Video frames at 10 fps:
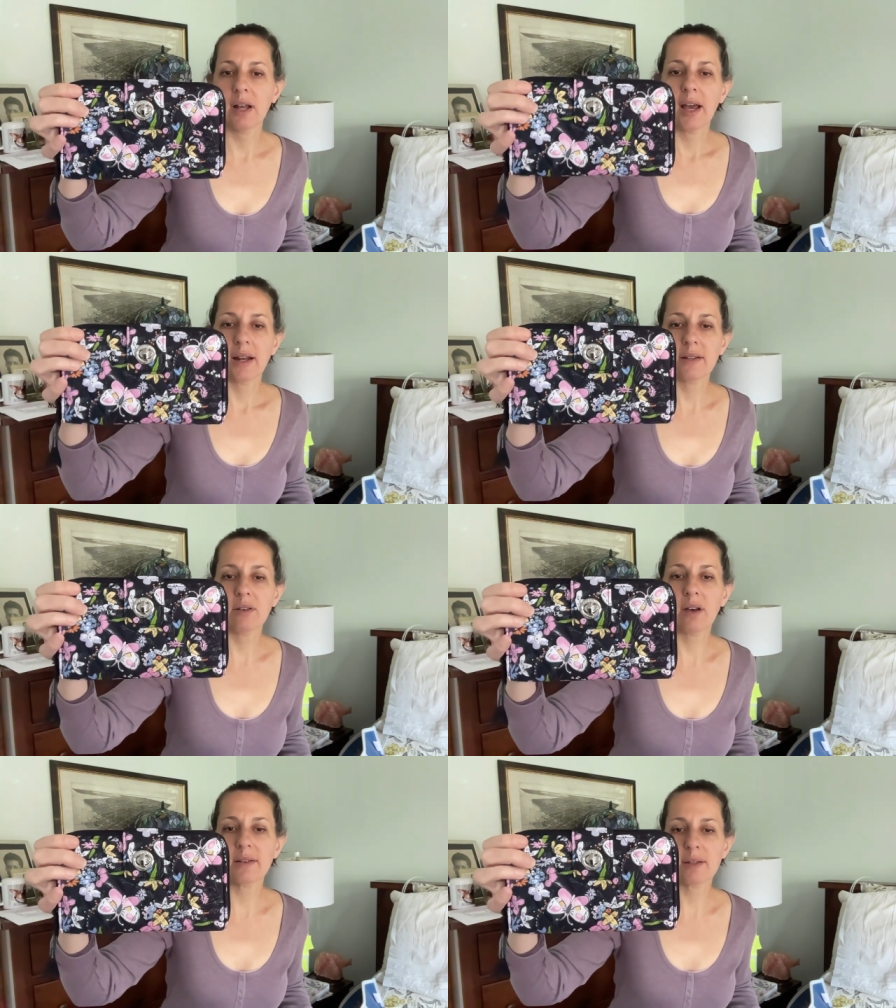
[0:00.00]
And as
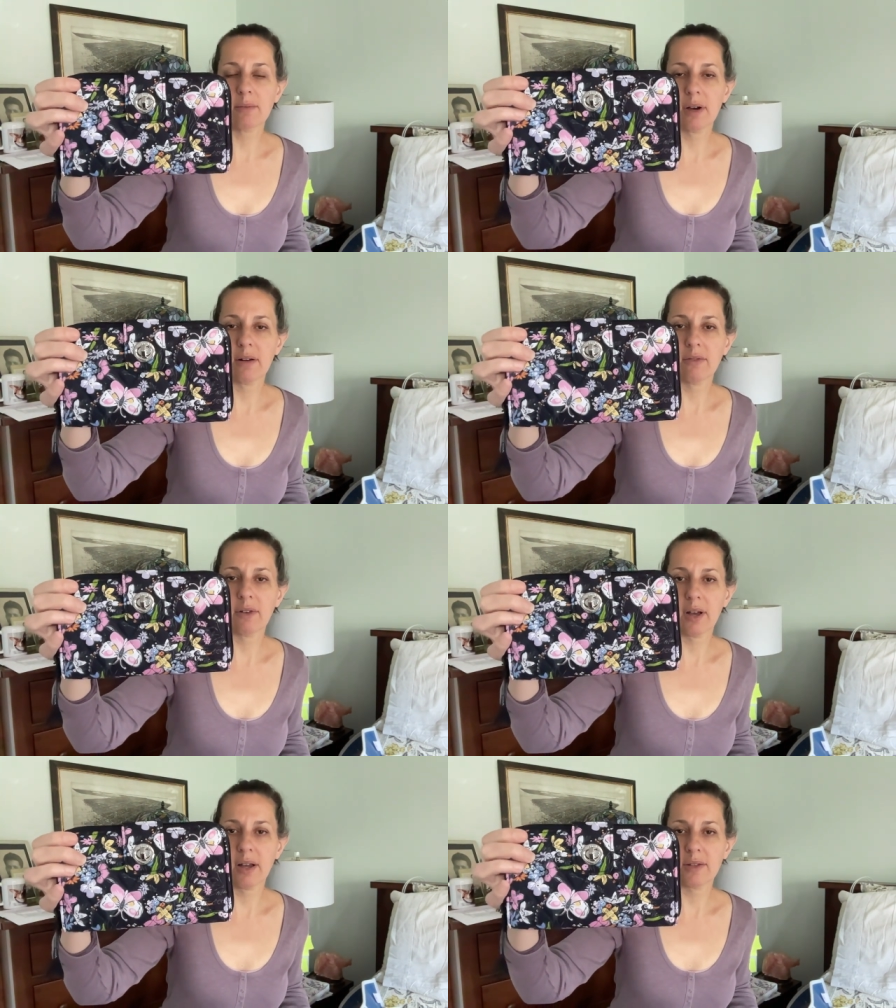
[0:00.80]
long as the
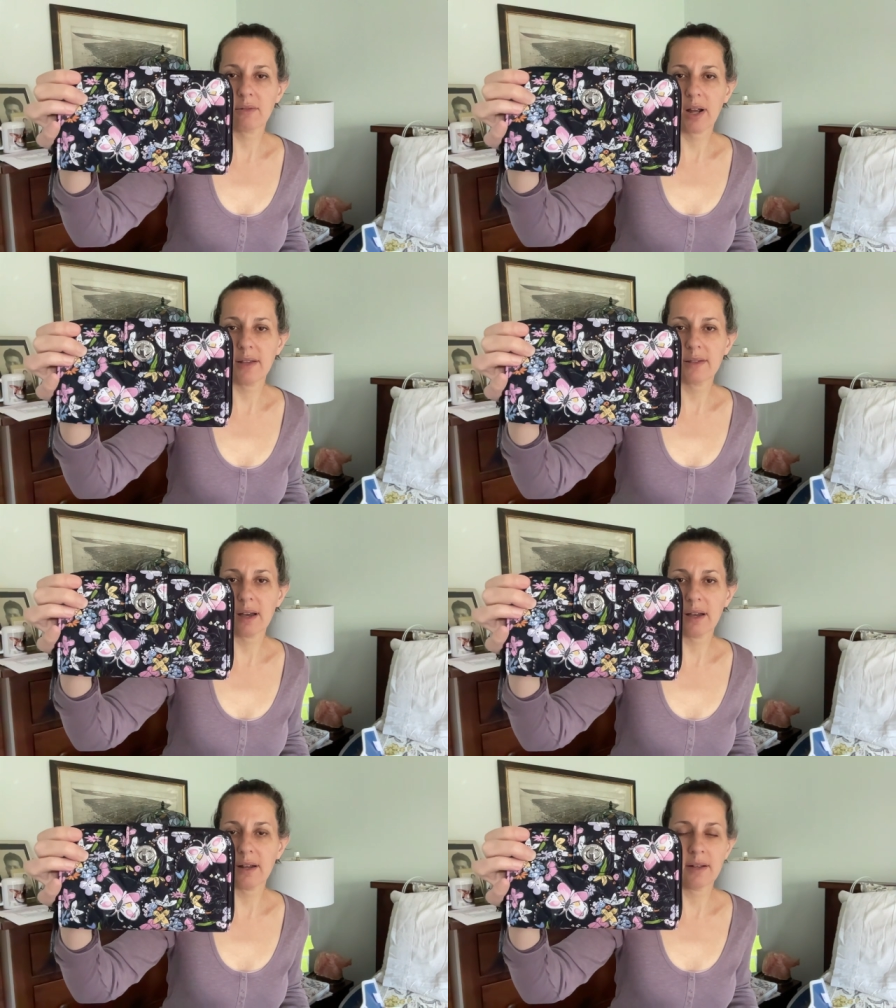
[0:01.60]
butterfly is right
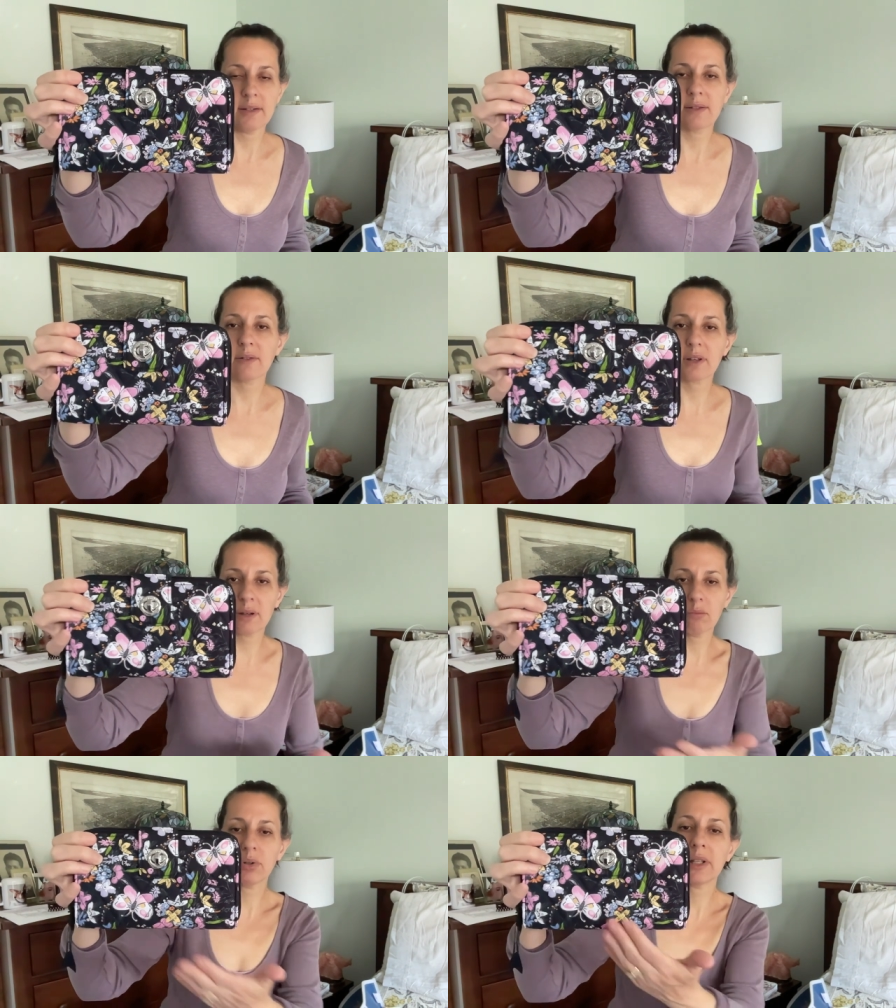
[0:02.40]
side, is
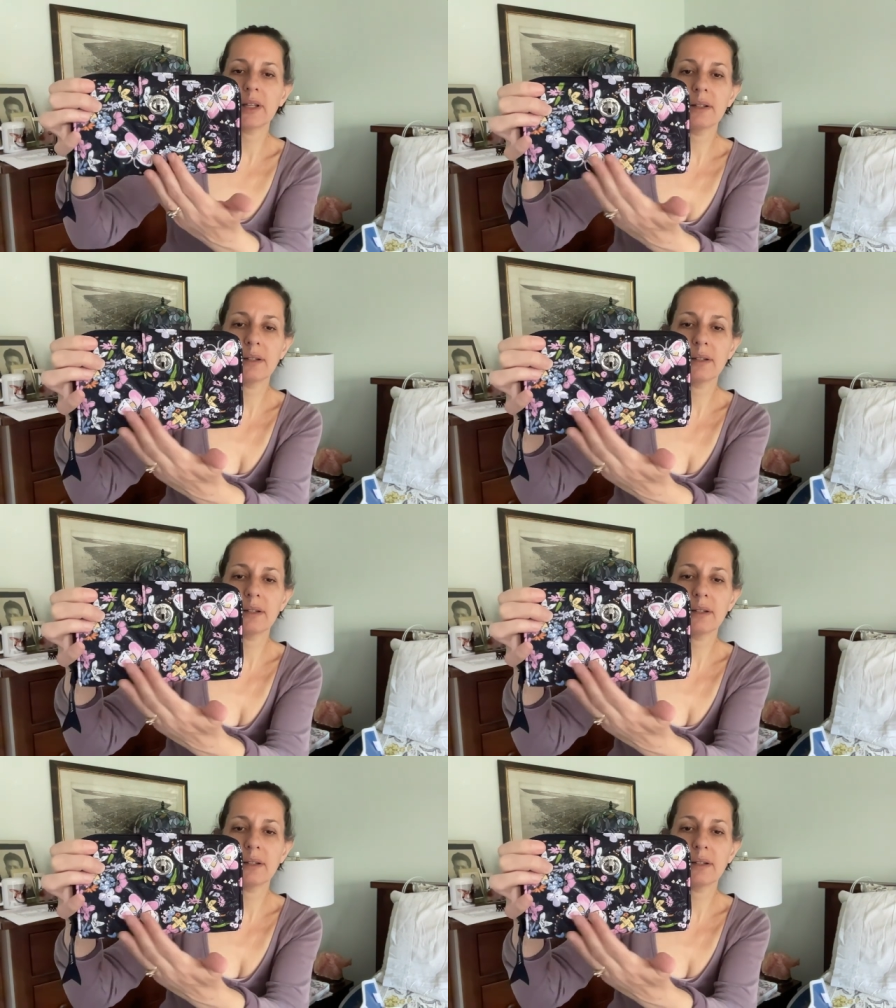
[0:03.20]
complete,